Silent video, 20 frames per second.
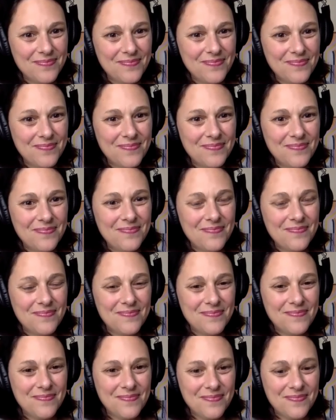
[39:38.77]

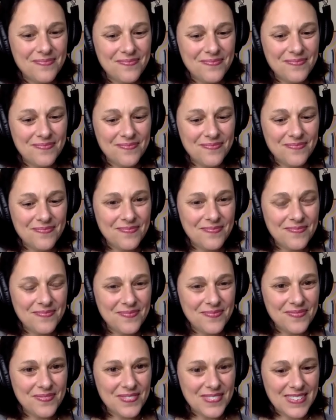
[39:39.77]

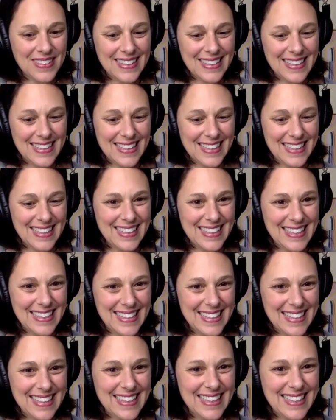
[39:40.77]

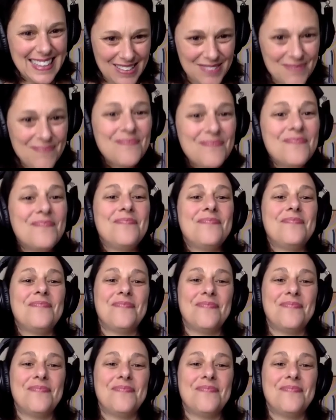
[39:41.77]
The person shown says nothing.